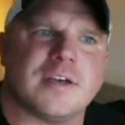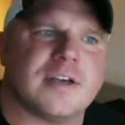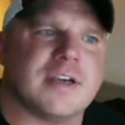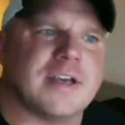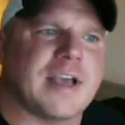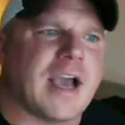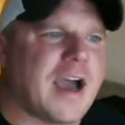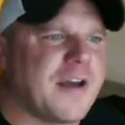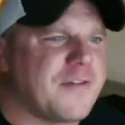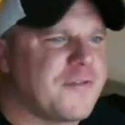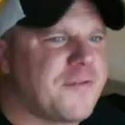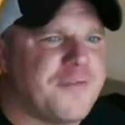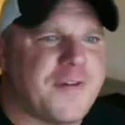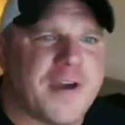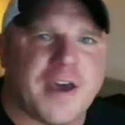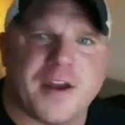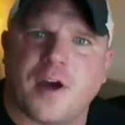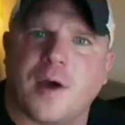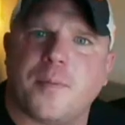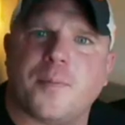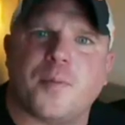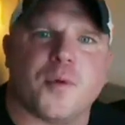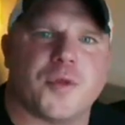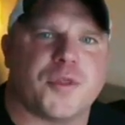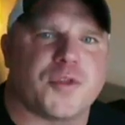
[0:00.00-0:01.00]
got fed
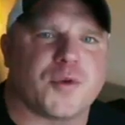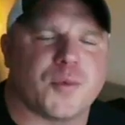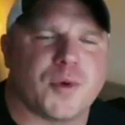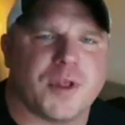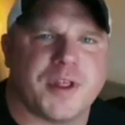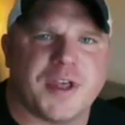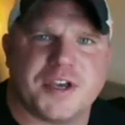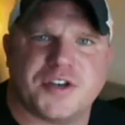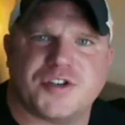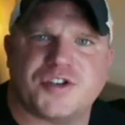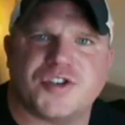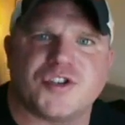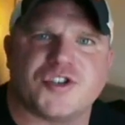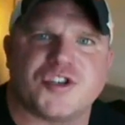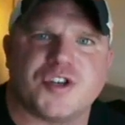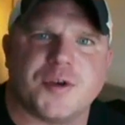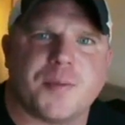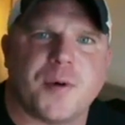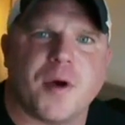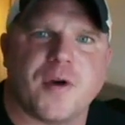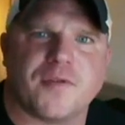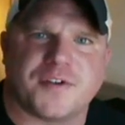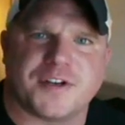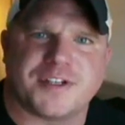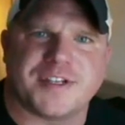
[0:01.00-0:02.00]
up with the
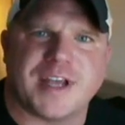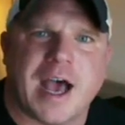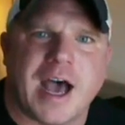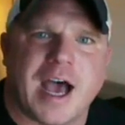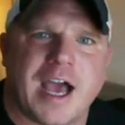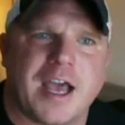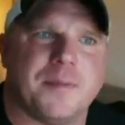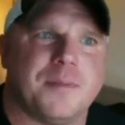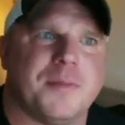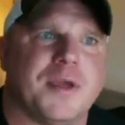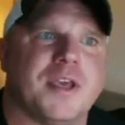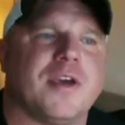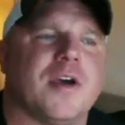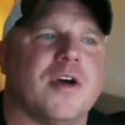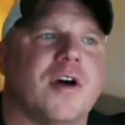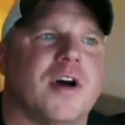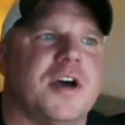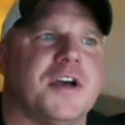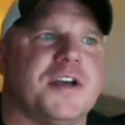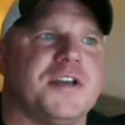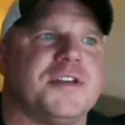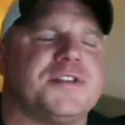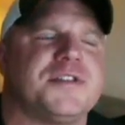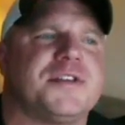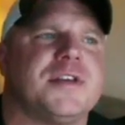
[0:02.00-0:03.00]
relationship over time
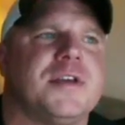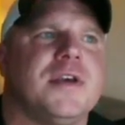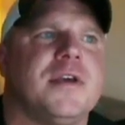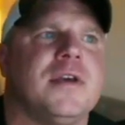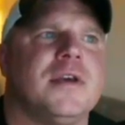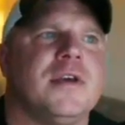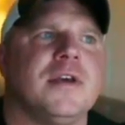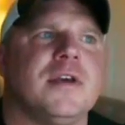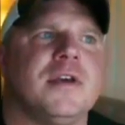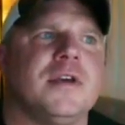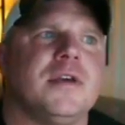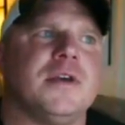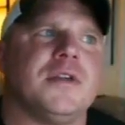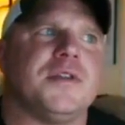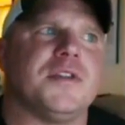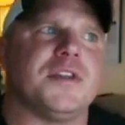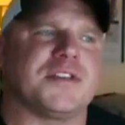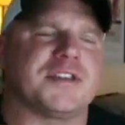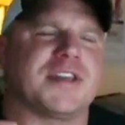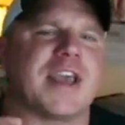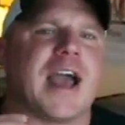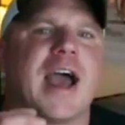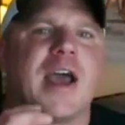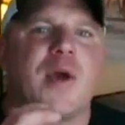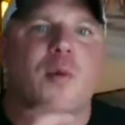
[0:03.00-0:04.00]
because
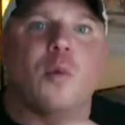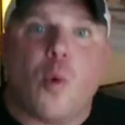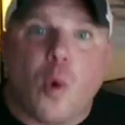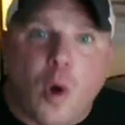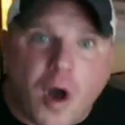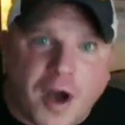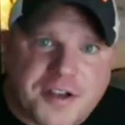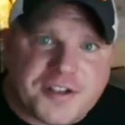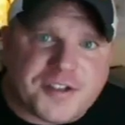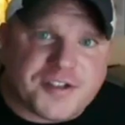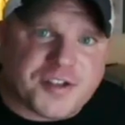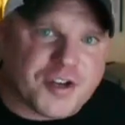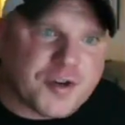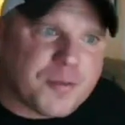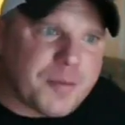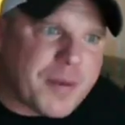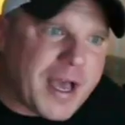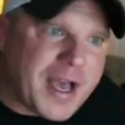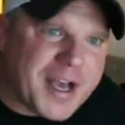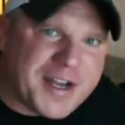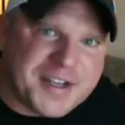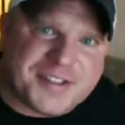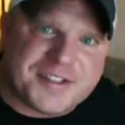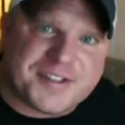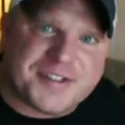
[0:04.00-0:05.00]
this guy was her
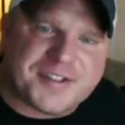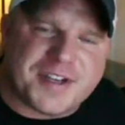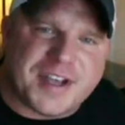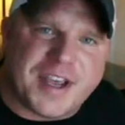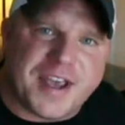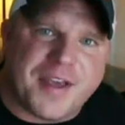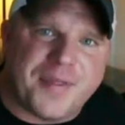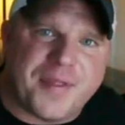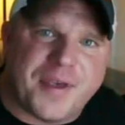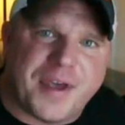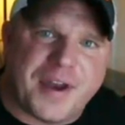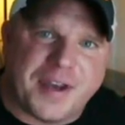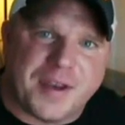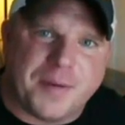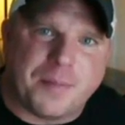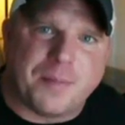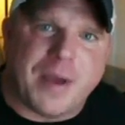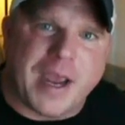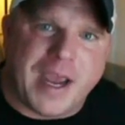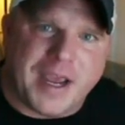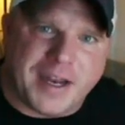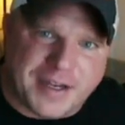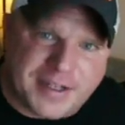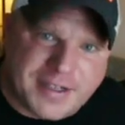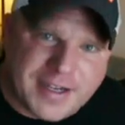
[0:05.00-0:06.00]
best, and then he
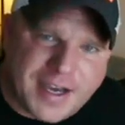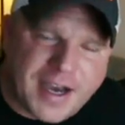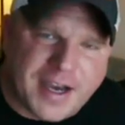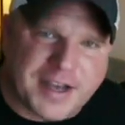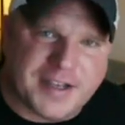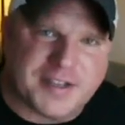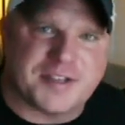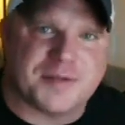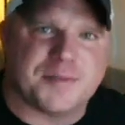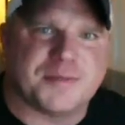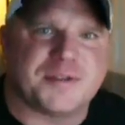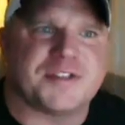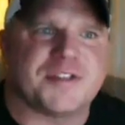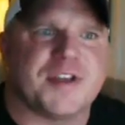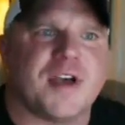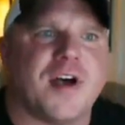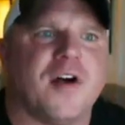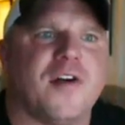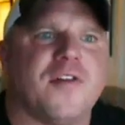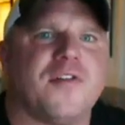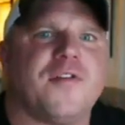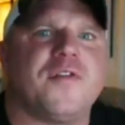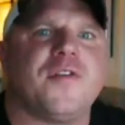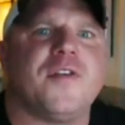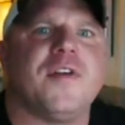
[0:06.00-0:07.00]
betatized
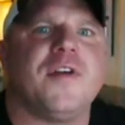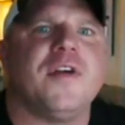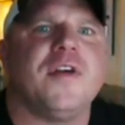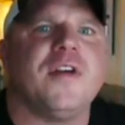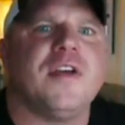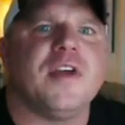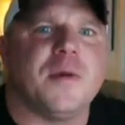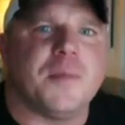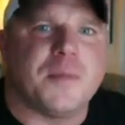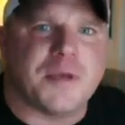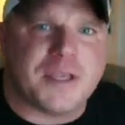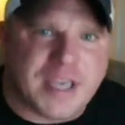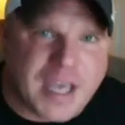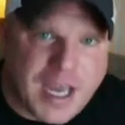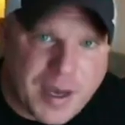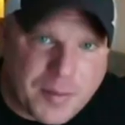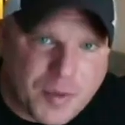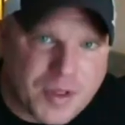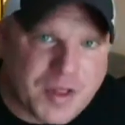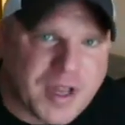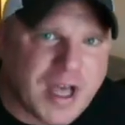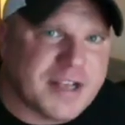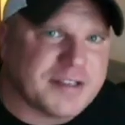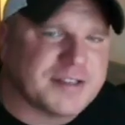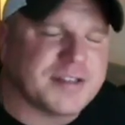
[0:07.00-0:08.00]
himself and became
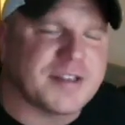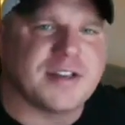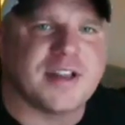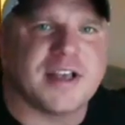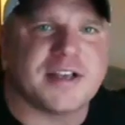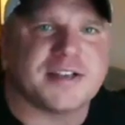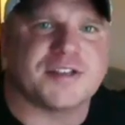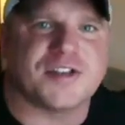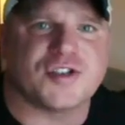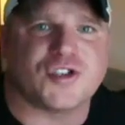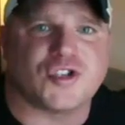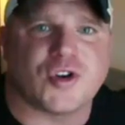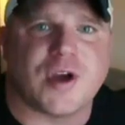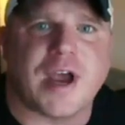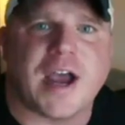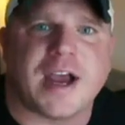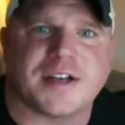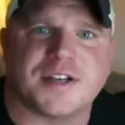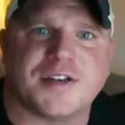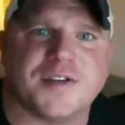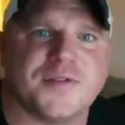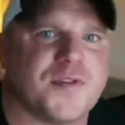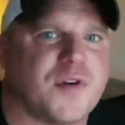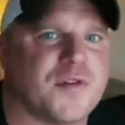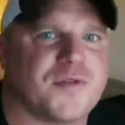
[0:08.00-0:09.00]
less and less
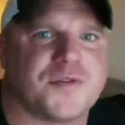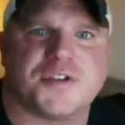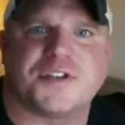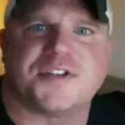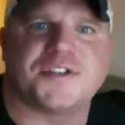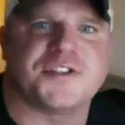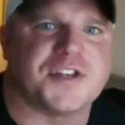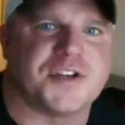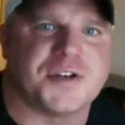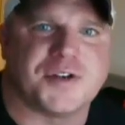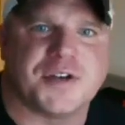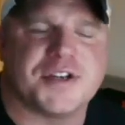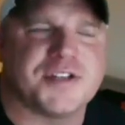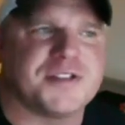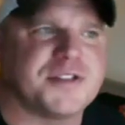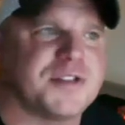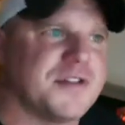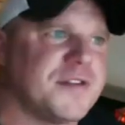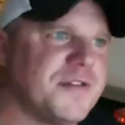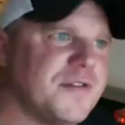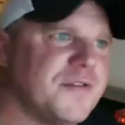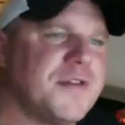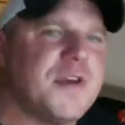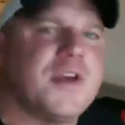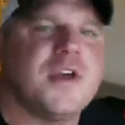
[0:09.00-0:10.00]
attractive over a series
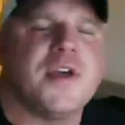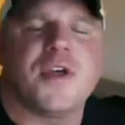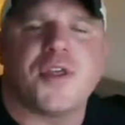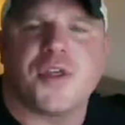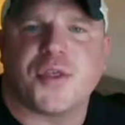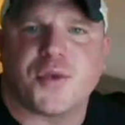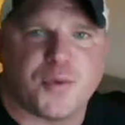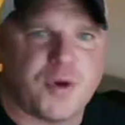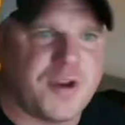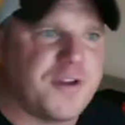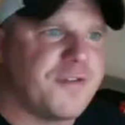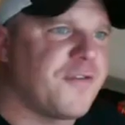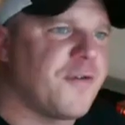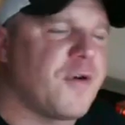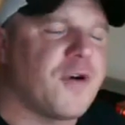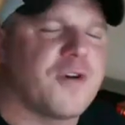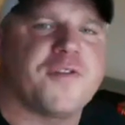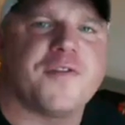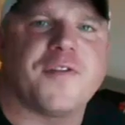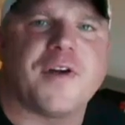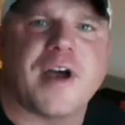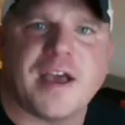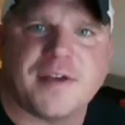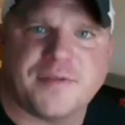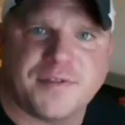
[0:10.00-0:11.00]
of 3, 4,
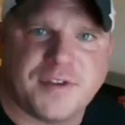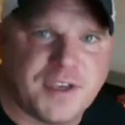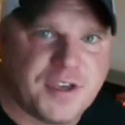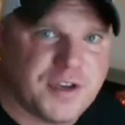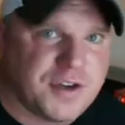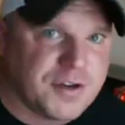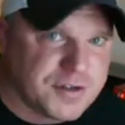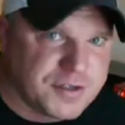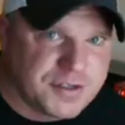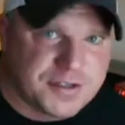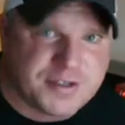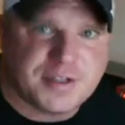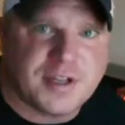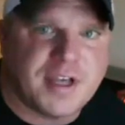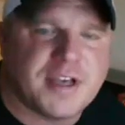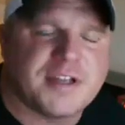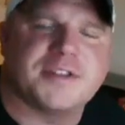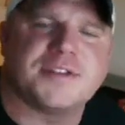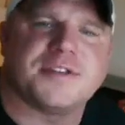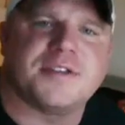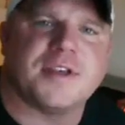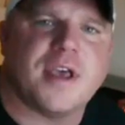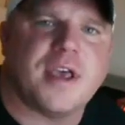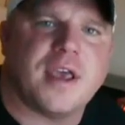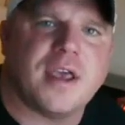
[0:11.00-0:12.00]
5 years,
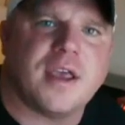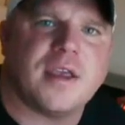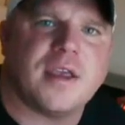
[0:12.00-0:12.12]
let's say,